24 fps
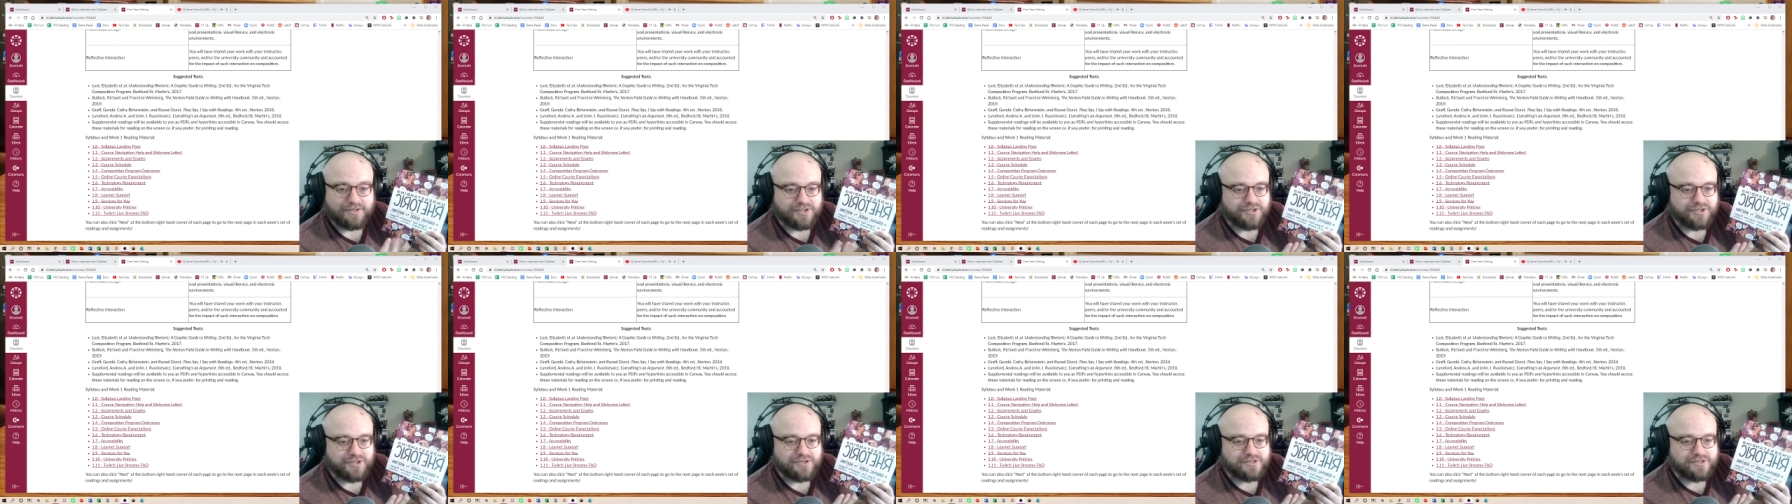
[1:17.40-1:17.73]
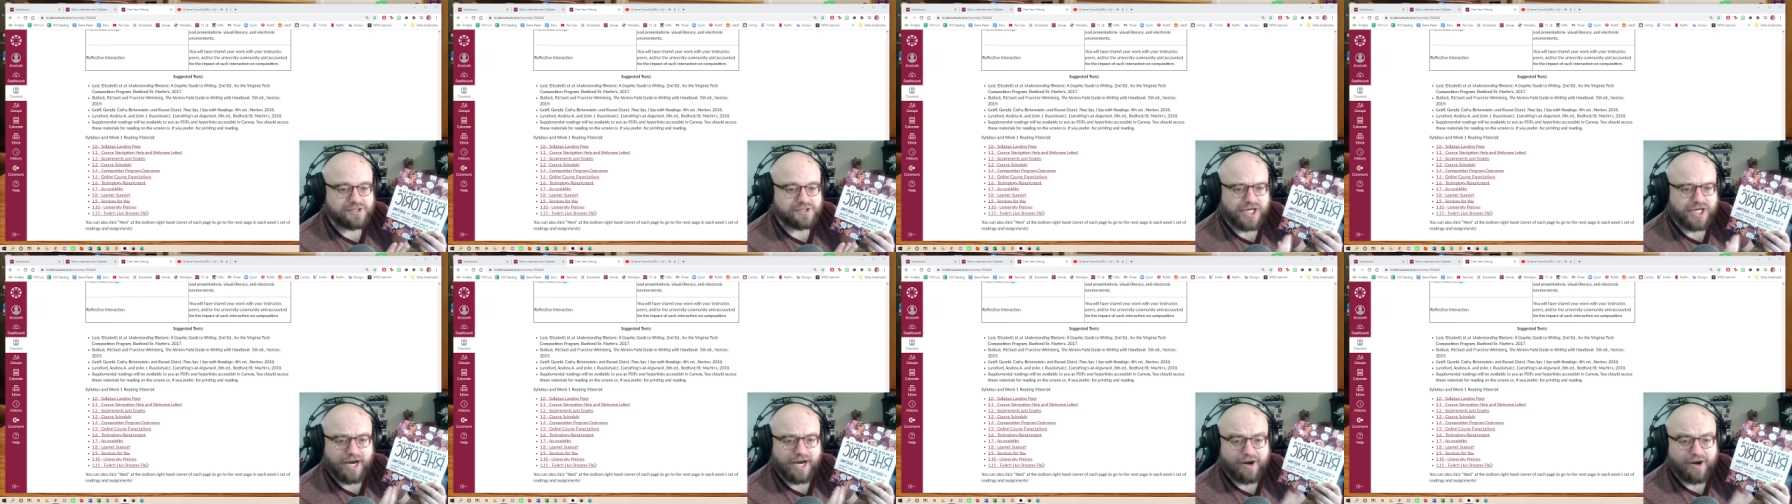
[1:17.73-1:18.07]

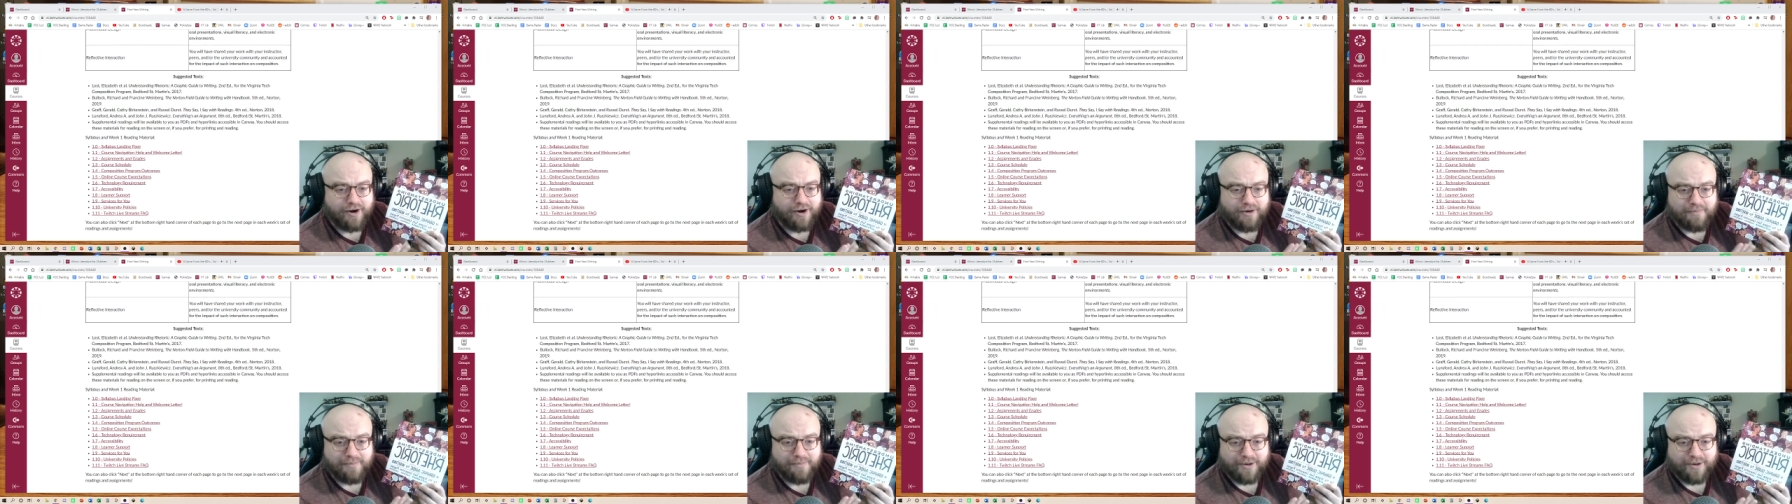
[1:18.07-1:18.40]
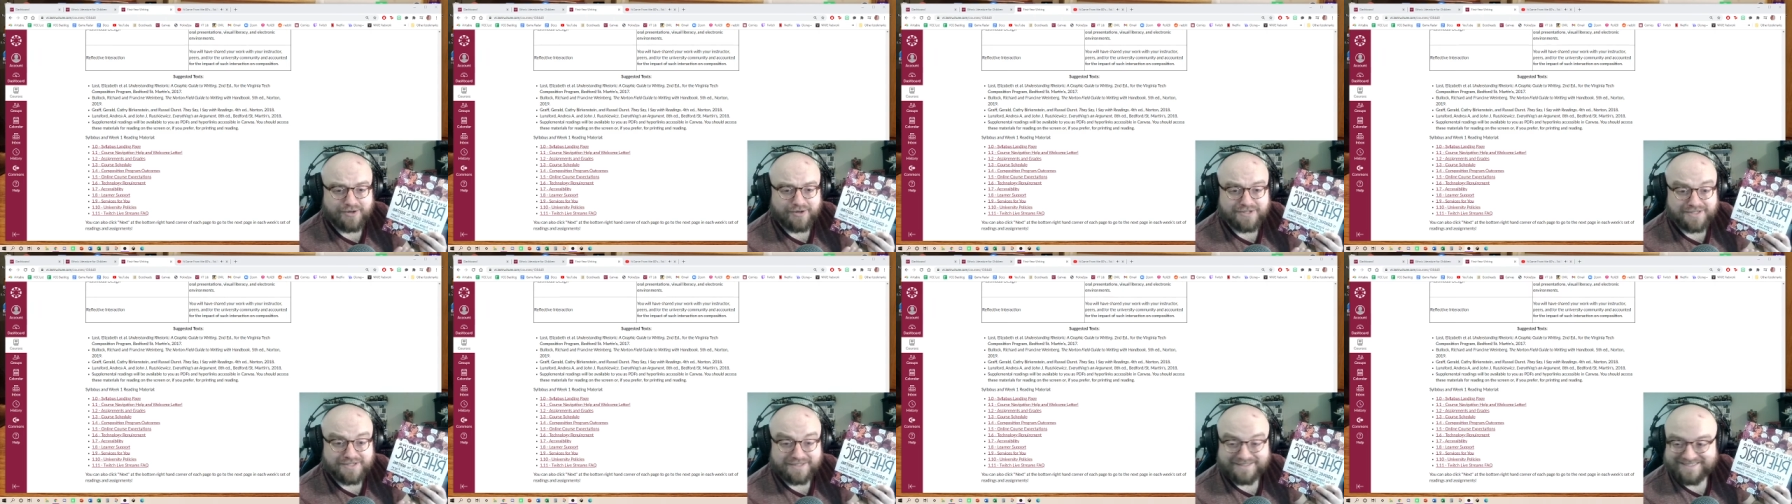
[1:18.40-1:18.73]

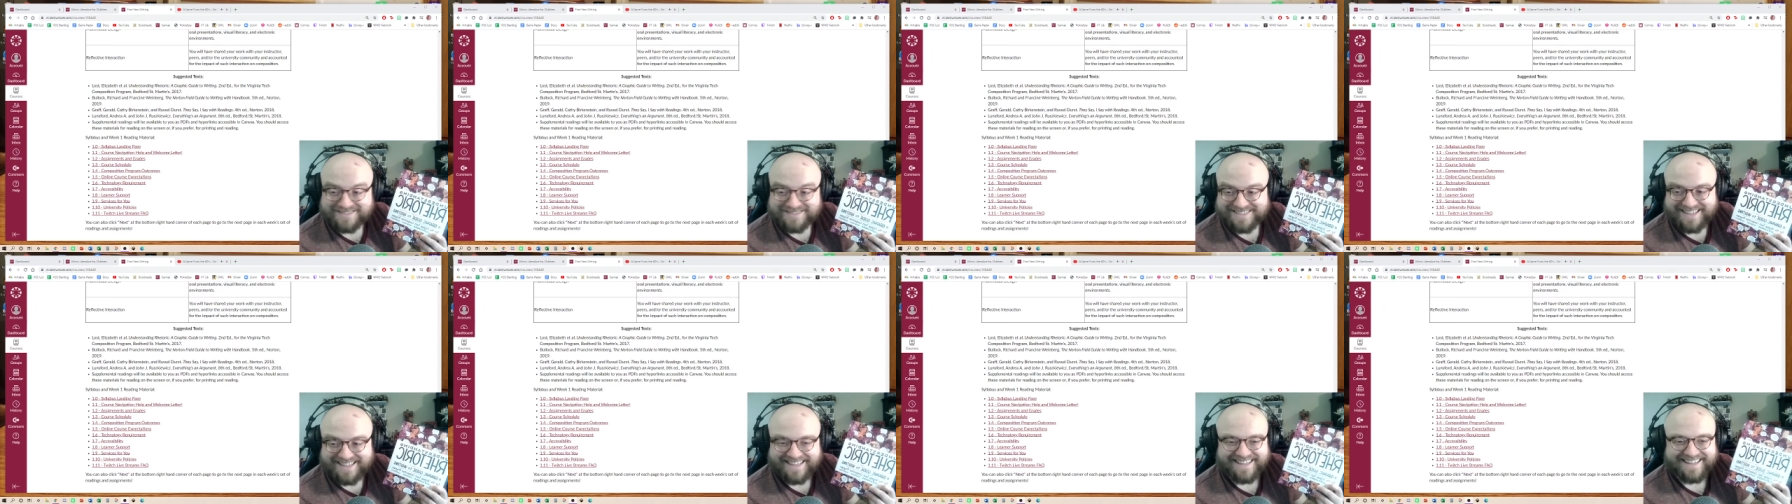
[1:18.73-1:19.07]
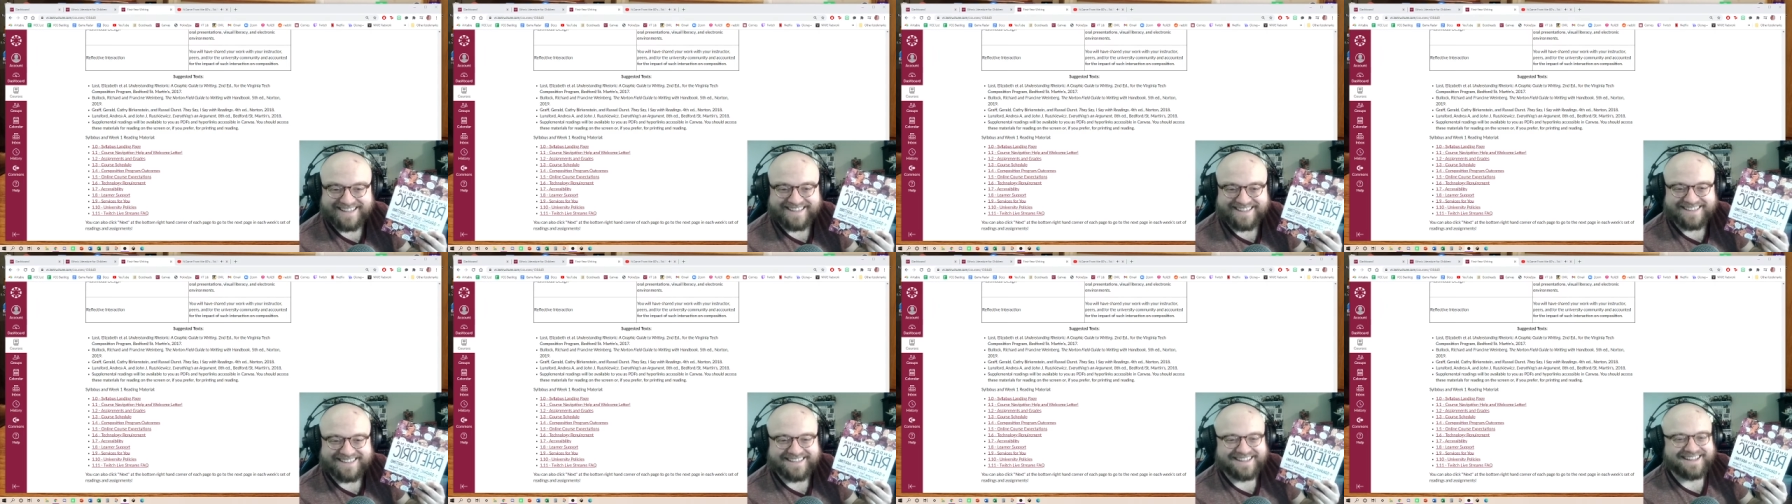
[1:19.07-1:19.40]

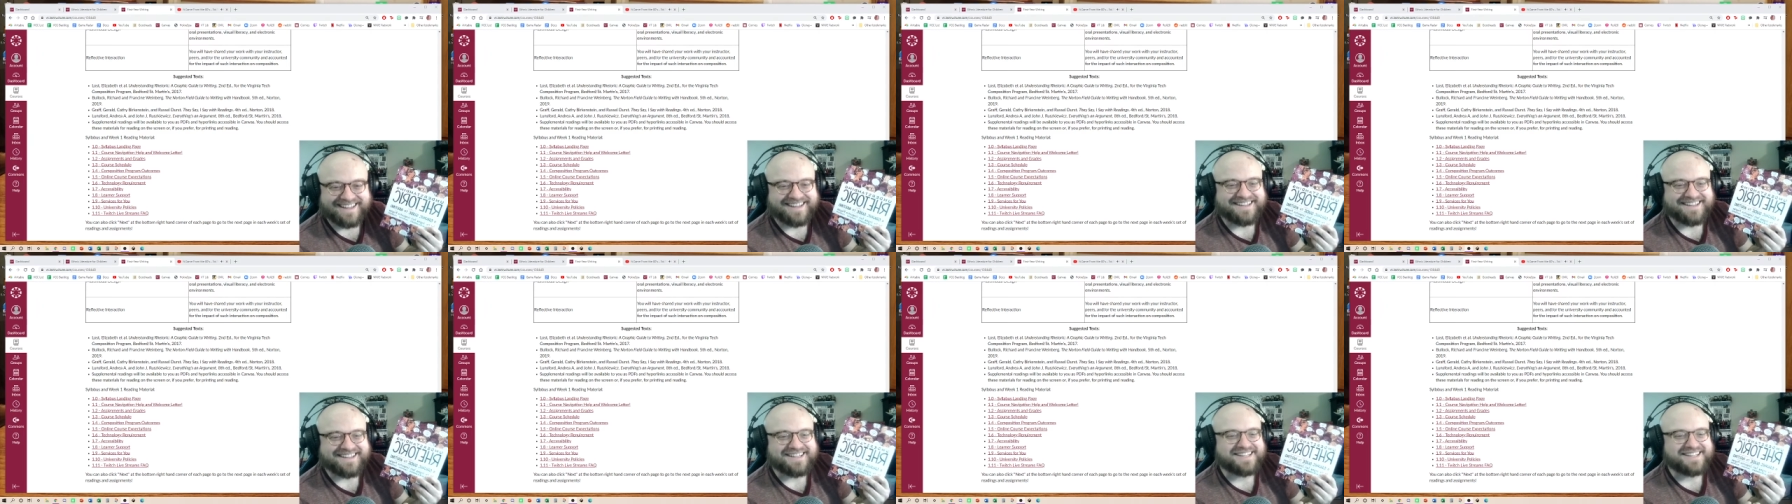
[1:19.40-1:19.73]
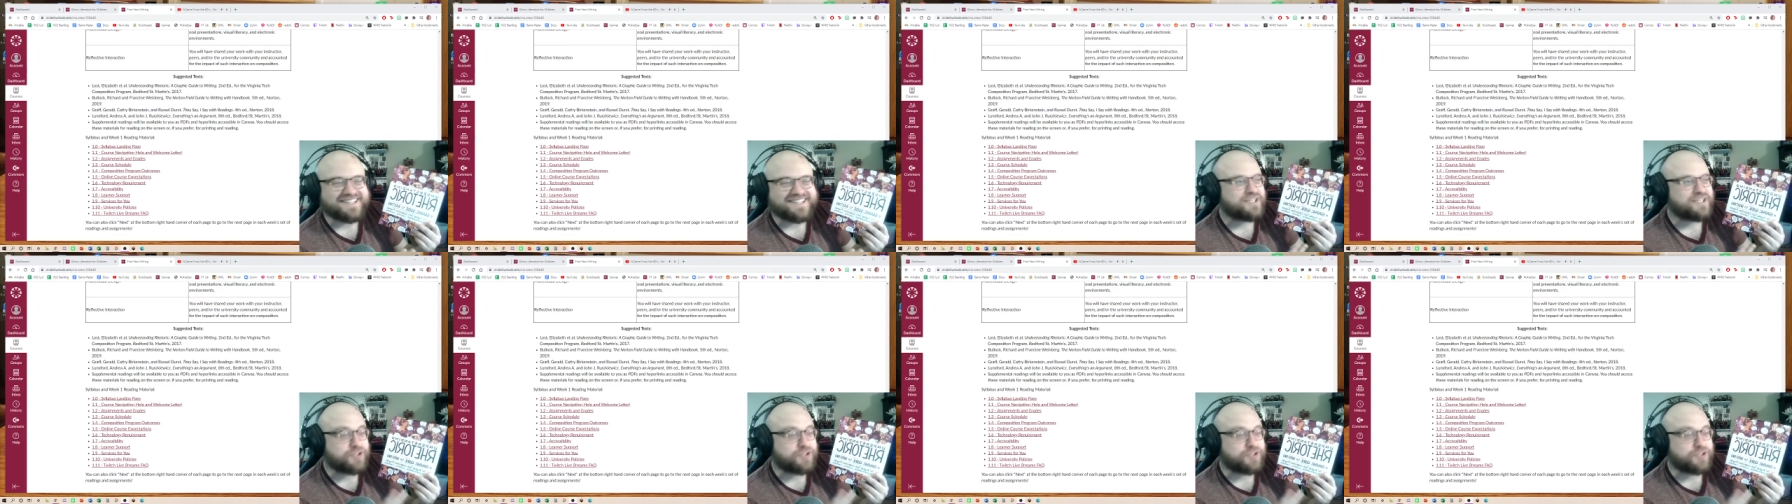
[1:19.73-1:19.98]
chairperson,